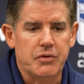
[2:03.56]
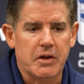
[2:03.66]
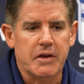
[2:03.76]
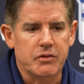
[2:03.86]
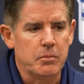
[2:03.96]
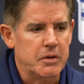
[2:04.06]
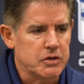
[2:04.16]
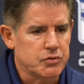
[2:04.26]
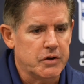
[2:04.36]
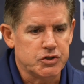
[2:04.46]
tonight, there'll be a
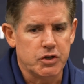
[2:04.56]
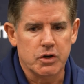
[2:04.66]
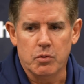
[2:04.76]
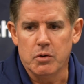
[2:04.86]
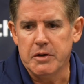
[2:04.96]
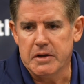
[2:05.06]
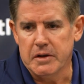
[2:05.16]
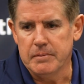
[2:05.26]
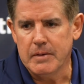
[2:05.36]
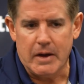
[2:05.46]
stretch here where we
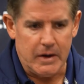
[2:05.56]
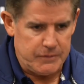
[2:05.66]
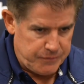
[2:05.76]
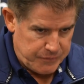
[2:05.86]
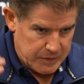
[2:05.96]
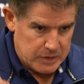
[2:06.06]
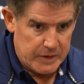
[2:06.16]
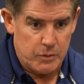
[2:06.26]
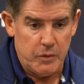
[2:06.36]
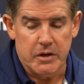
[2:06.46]
can, I feel
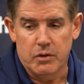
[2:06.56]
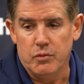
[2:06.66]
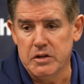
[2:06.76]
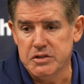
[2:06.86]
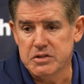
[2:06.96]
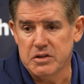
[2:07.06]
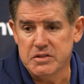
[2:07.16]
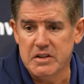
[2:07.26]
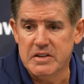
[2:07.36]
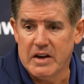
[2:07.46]
like we can really start
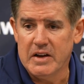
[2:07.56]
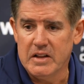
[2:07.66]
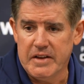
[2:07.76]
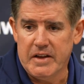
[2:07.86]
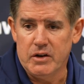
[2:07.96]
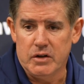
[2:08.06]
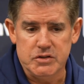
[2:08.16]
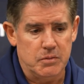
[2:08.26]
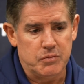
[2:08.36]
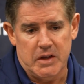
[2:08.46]
to dial in on
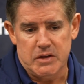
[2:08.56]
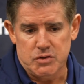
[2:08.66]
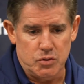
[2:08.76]
some things.